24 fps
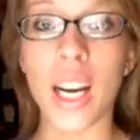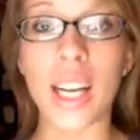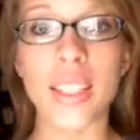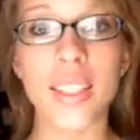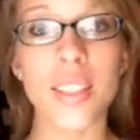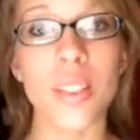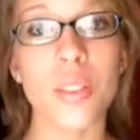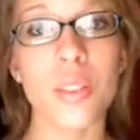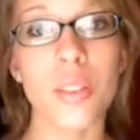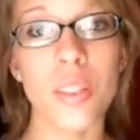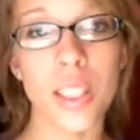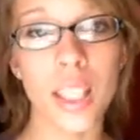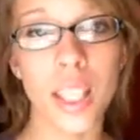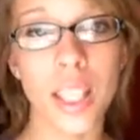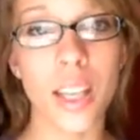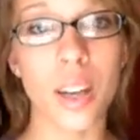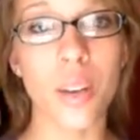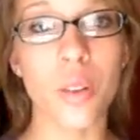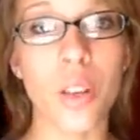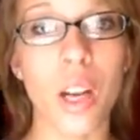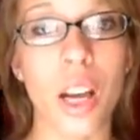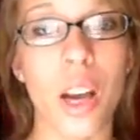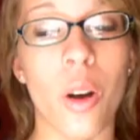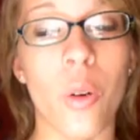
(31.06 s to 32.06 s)
for y'all
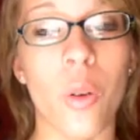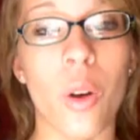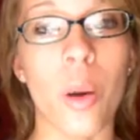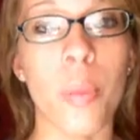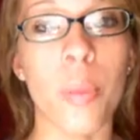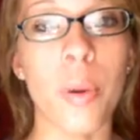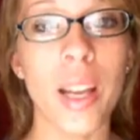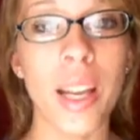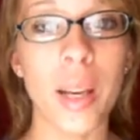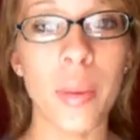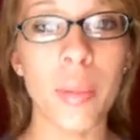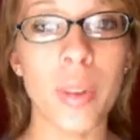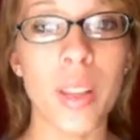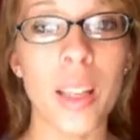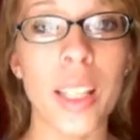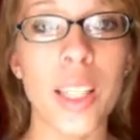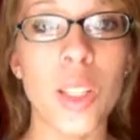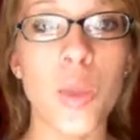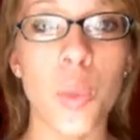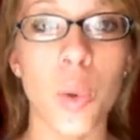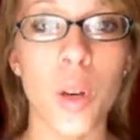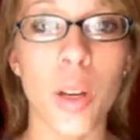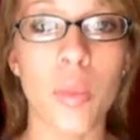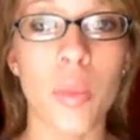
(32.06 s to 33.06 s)
that don't know, a
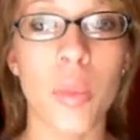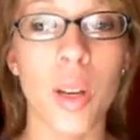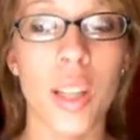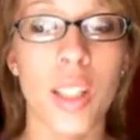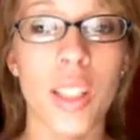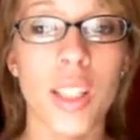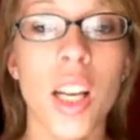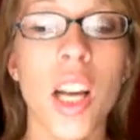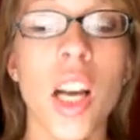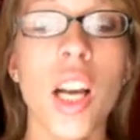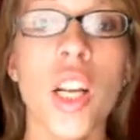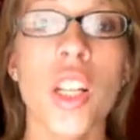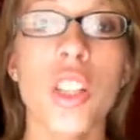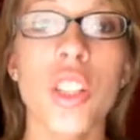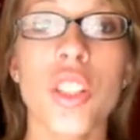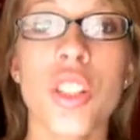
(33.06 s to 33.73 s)
pigment is pretty much